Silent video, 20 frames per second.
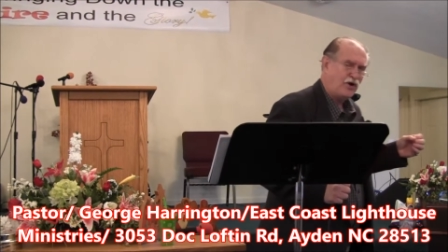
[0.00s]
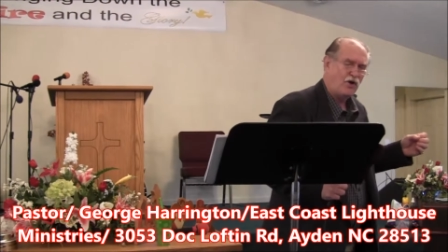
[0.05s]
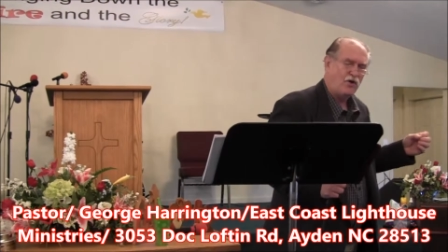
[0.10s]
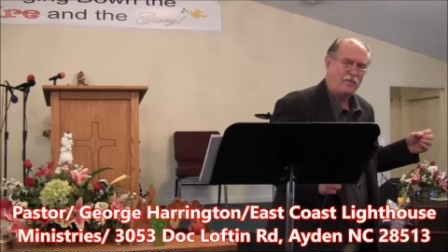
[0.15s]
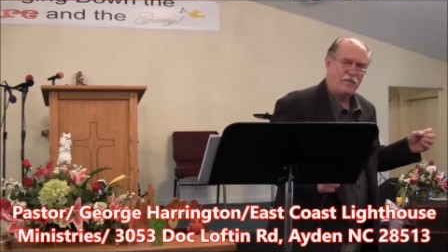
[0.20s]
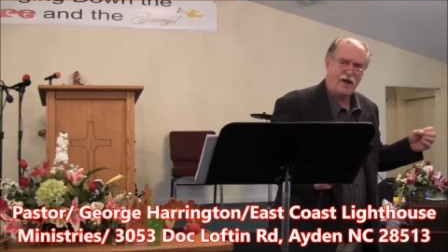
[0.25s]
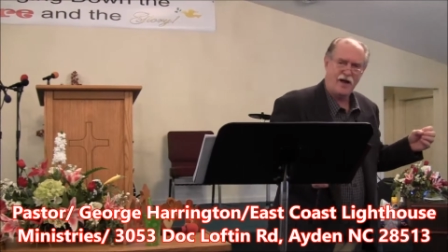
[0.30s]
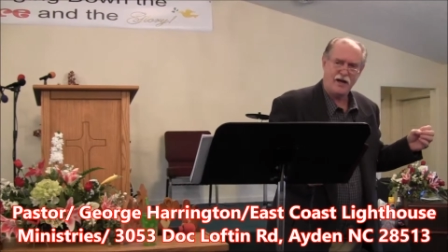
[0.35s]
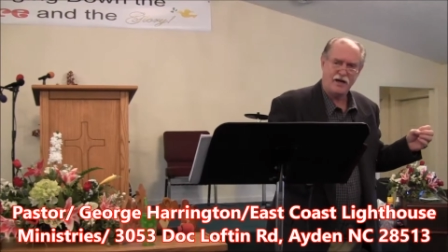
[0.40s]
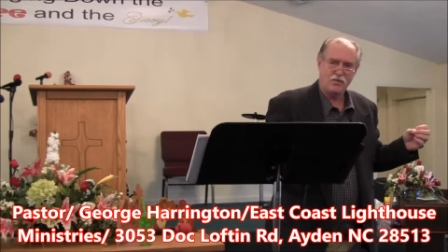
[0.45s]
no
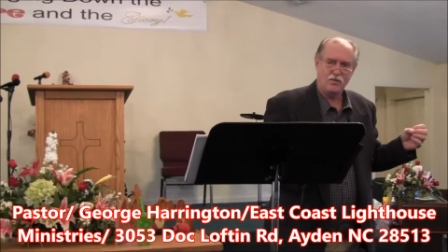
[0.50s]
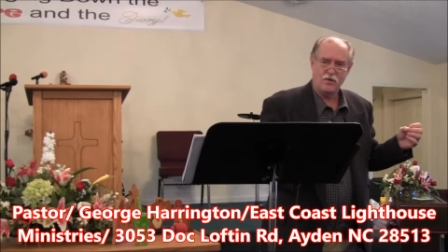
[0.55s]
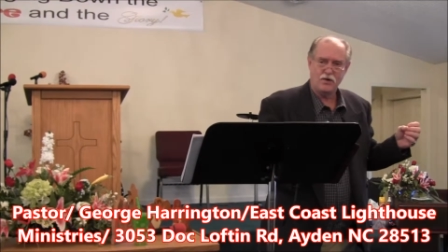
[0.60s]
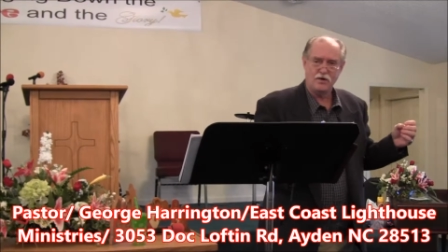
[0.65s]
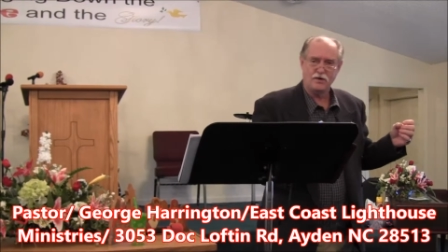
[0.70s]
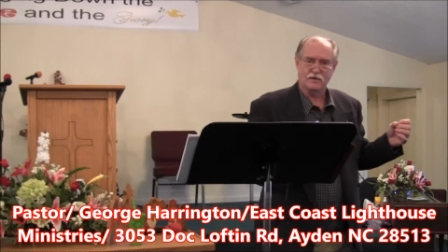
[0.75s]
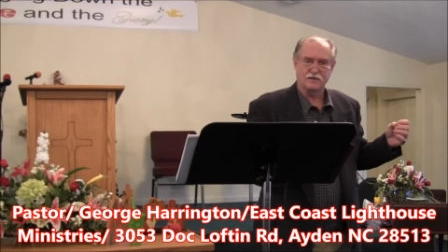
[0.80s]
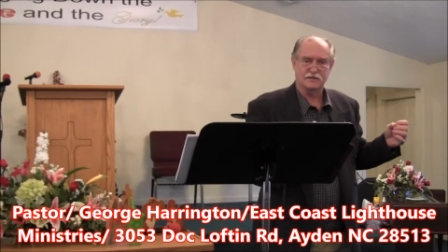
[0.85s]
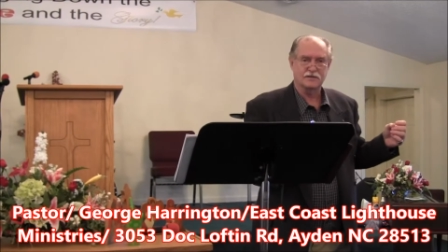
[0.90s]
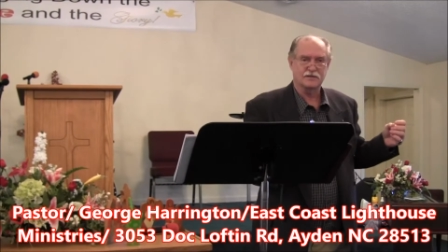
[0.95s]
mighty
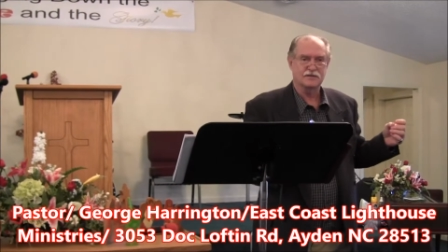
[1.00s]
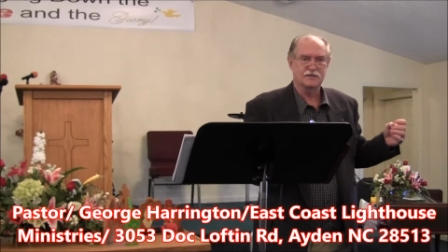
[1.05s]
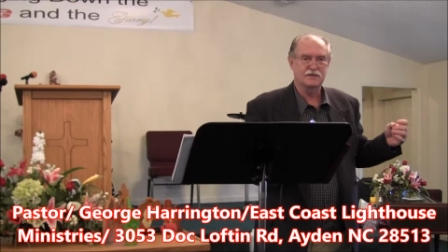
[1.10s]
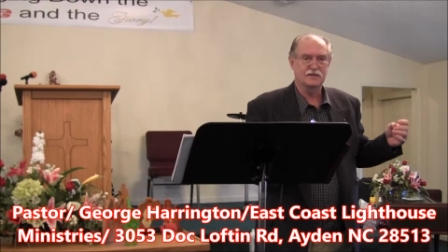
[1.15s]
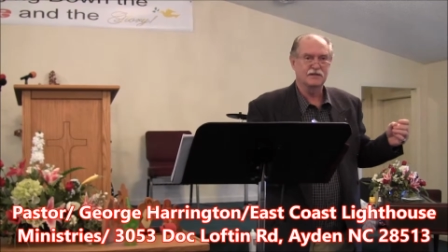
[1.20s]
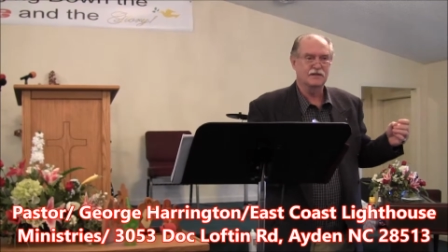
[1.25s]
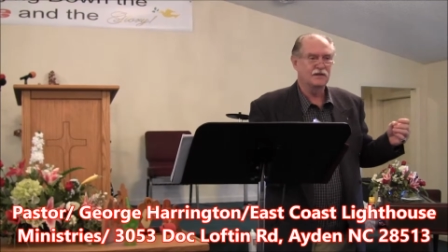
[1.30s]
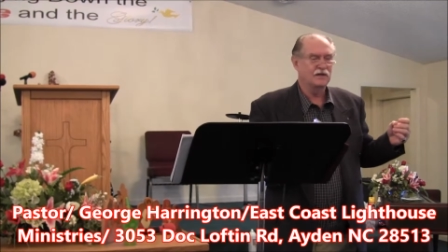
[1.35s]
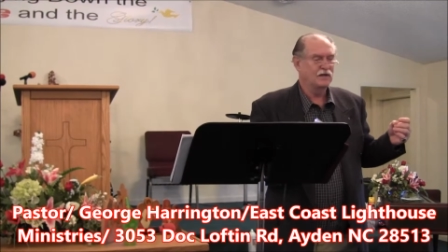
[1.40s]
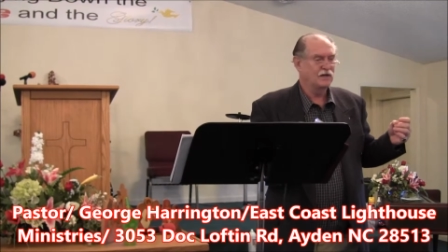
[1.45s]
works.
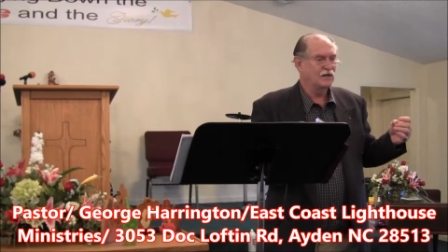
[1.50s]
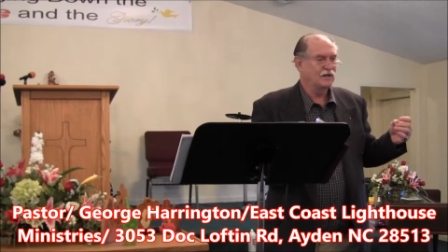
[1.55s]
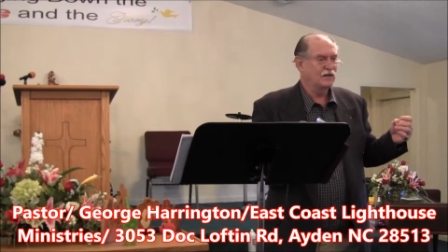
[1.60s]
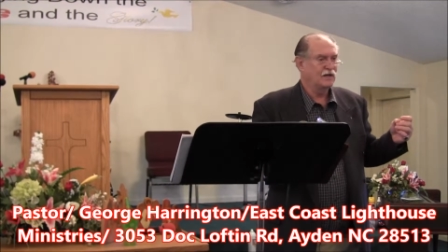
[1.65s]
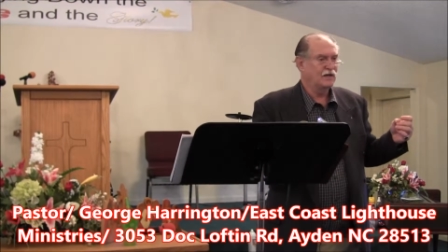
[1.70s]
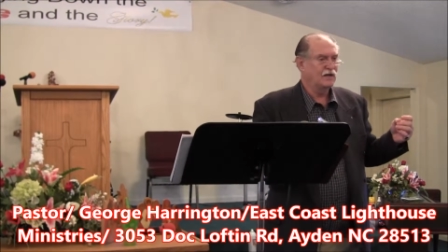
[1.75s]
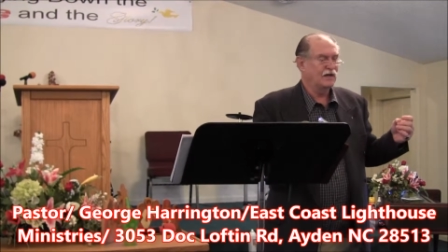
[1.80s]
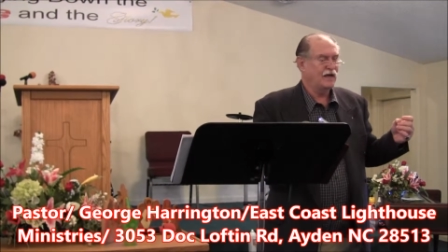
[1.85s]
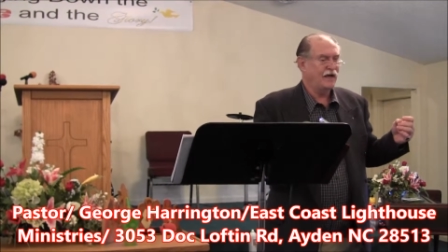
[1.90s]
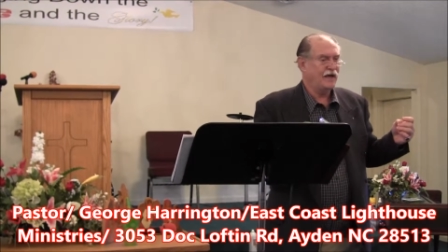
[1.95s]

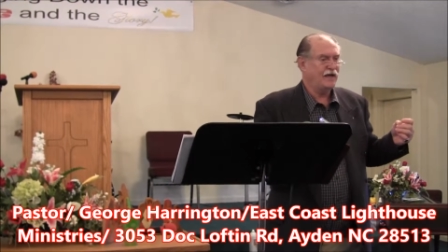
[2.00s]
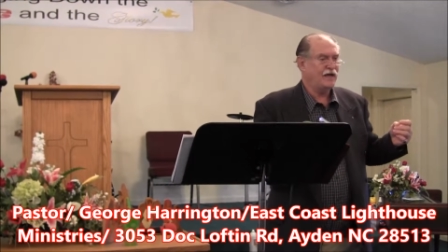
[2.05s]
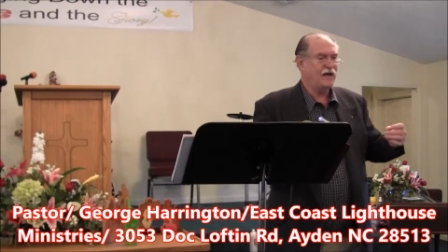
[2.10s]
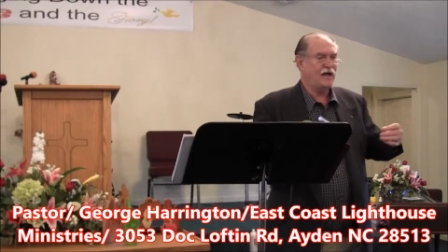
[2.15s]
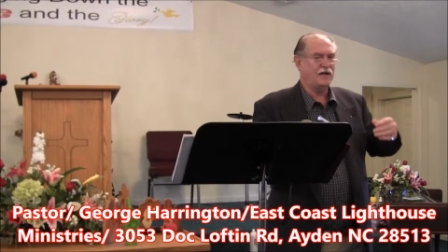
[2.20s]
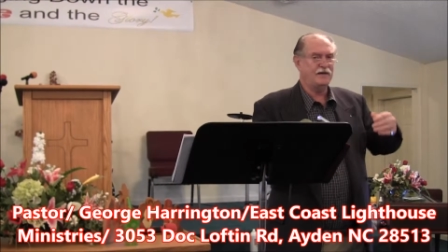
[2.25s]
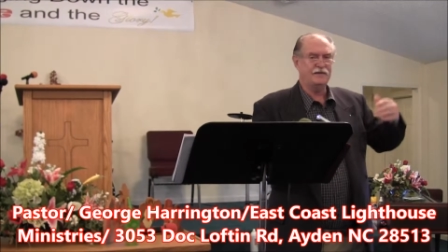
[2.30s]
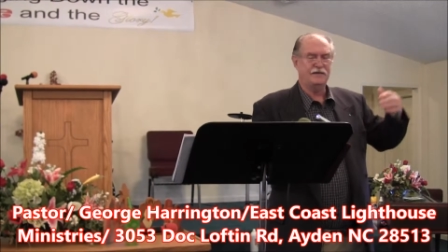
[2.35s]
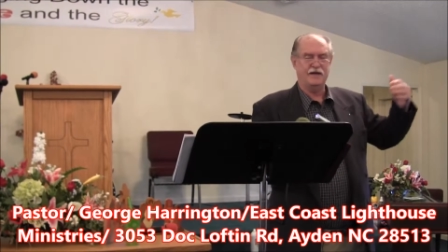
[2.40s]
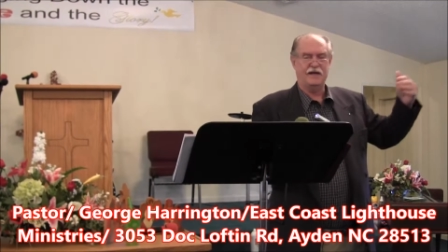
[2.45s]
He
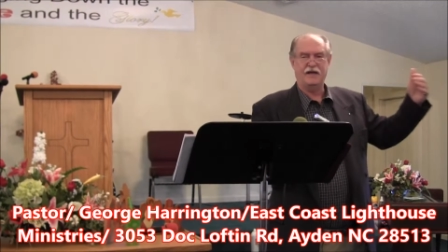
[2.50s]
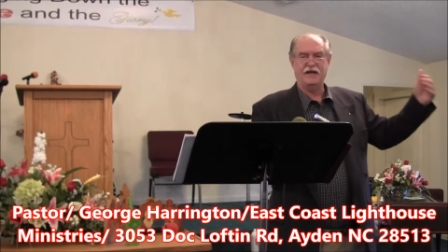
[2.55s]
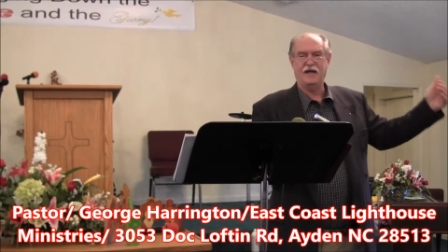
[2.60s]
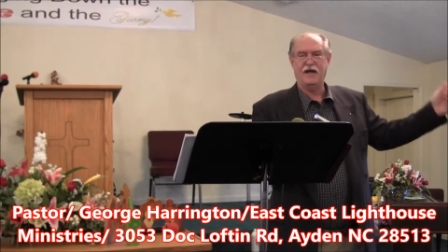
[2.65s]
had, to,